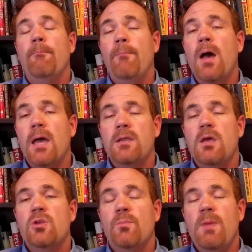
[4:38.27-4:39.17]
but
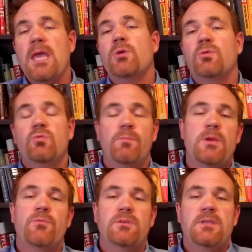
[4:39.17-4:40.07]
your pancreas will
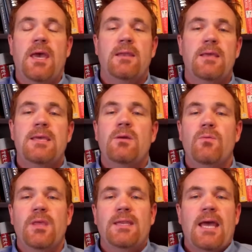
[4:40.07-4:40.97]
be reset
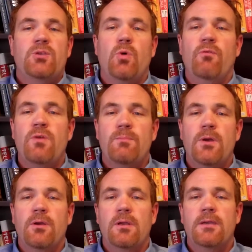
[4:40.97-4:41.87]
within that 12-week
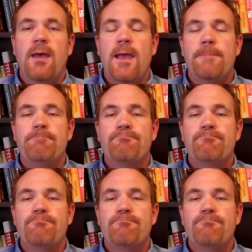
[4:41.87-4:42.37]
period of time.